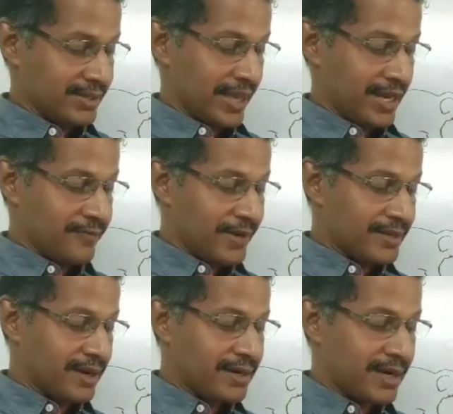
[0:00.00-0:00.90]
elephant
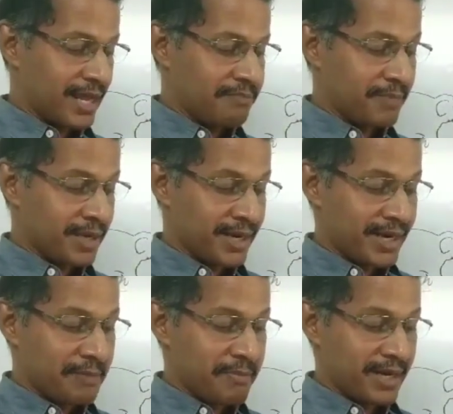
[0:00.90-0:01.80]

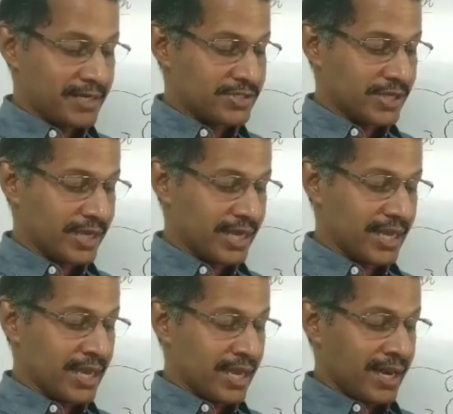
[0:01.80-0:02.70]
grunted
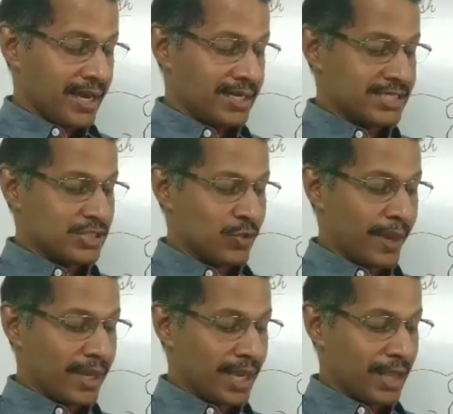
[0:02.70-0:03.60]
menacingly and
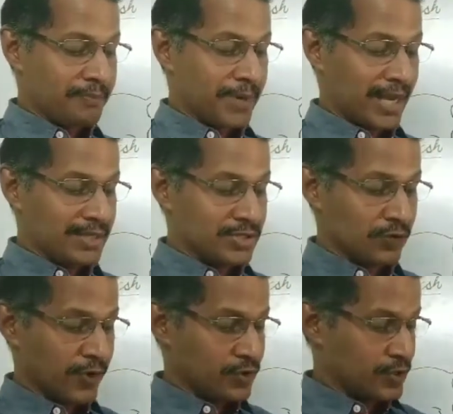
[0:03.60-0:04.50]
swung a branch
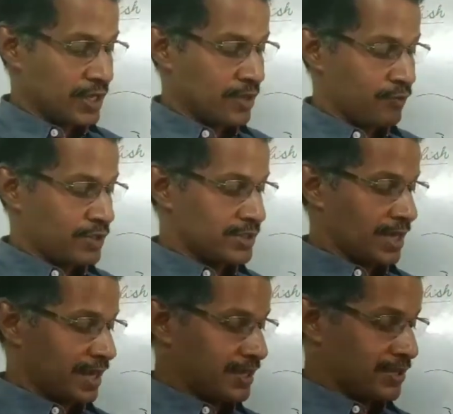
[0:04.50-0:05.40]
of a tree which
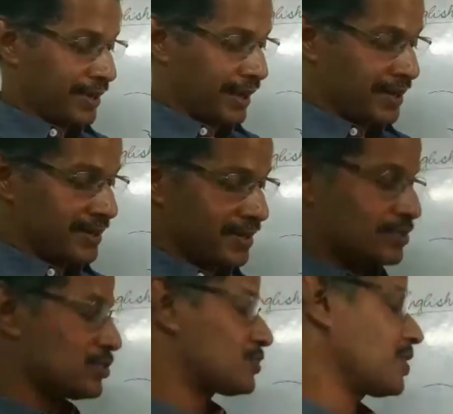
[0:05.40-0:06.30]
it held in
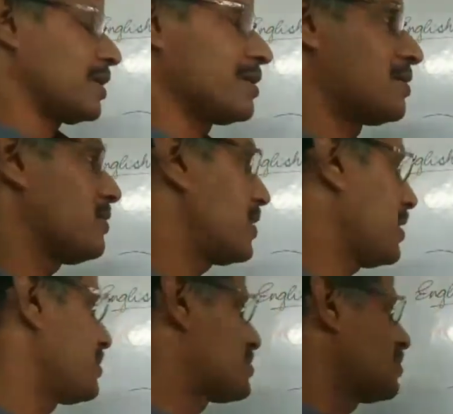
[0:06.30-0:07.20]
its trunk.
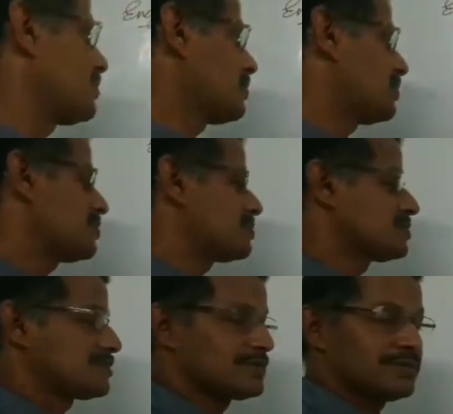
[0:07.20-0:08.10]
Okay, so
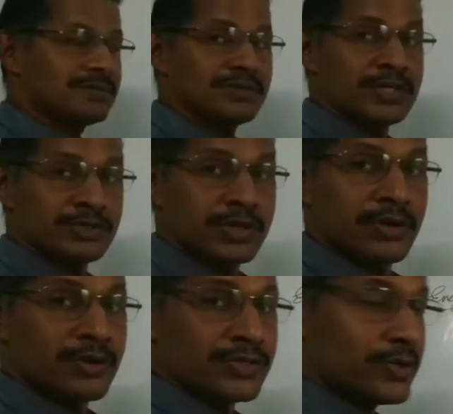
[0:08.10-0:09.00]

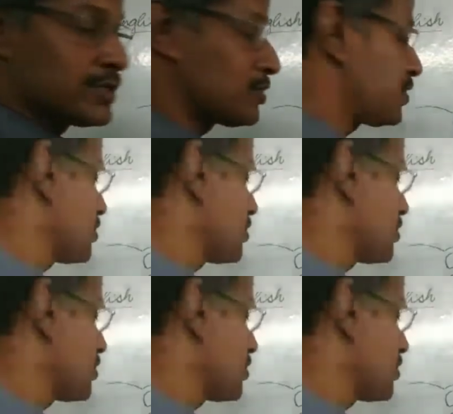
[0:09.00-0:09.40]
Iswaran